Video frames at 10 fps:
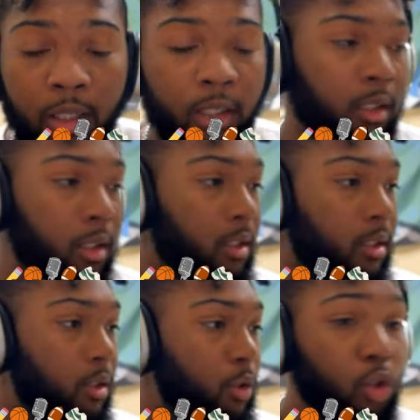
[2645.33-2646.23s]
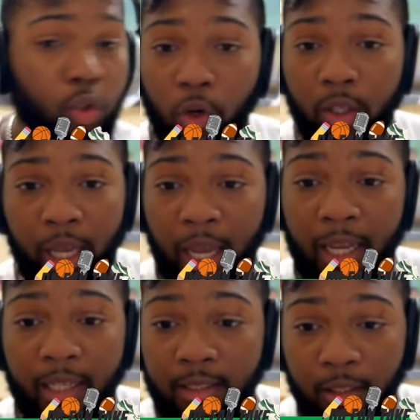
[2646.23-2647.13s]
because New York
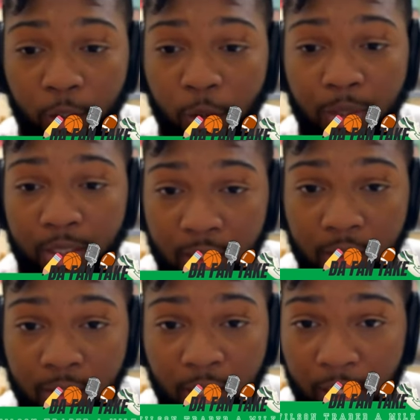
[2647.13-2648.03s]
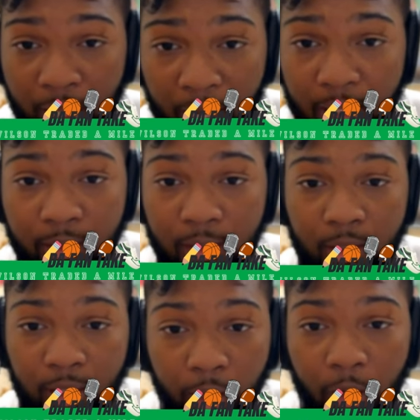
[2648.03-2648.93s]
had skilled positions. They got
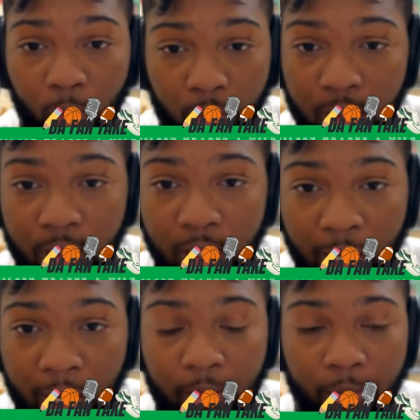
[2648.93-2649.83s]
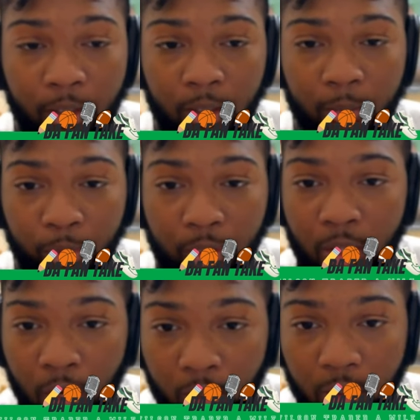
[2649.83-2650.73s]
Garrett Wilson, they got uh, Breece
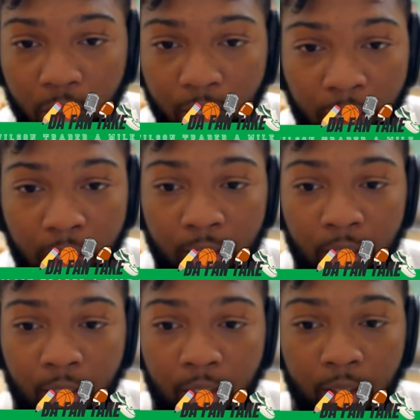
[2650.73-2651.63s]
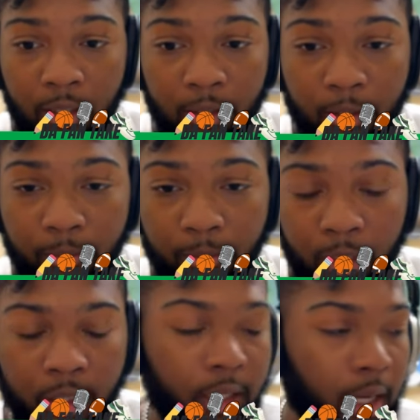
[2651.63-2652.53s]
Hall, they got um,
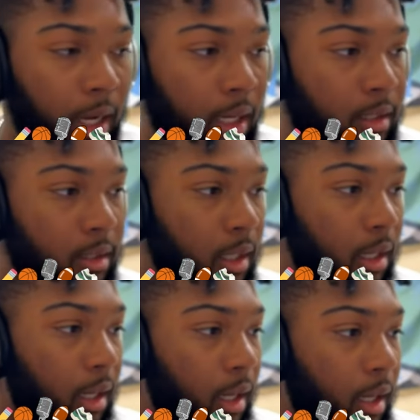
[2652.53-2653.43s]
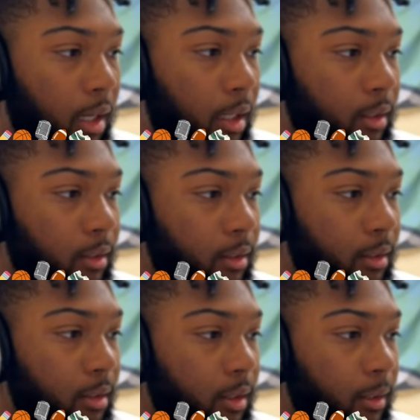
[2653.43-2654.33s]
other guys, and
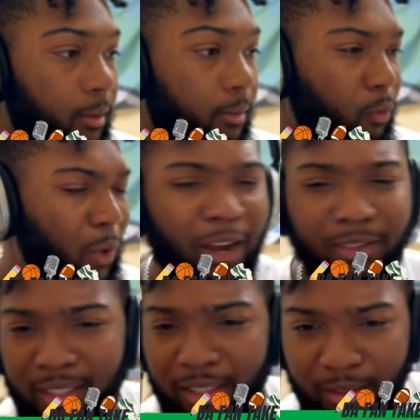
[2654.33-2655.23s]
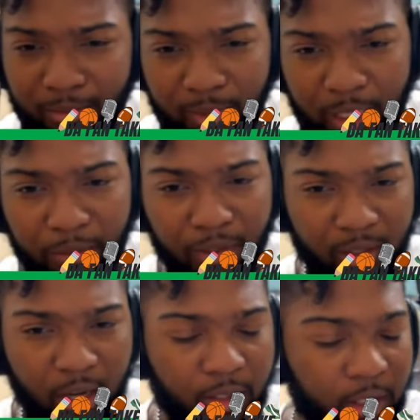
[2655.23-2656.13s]
um, well, obviously the Denver
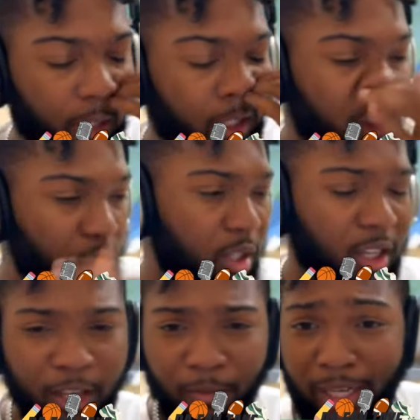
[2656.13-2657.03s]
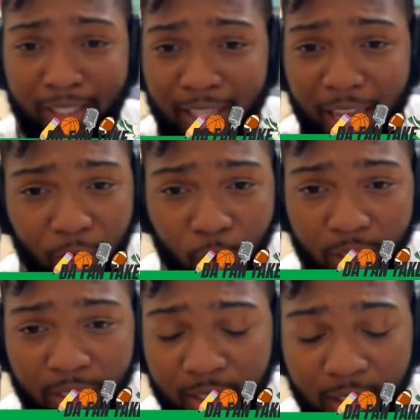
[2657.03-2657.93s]
lost Jerry Jeudy, but they still got
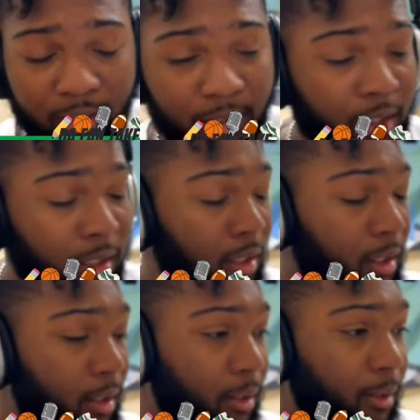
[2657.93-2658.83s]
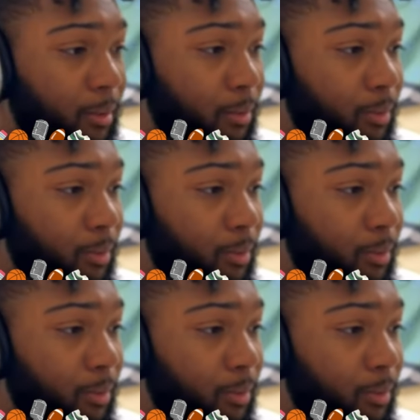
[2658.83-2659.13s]
Courtland Sutton. Um,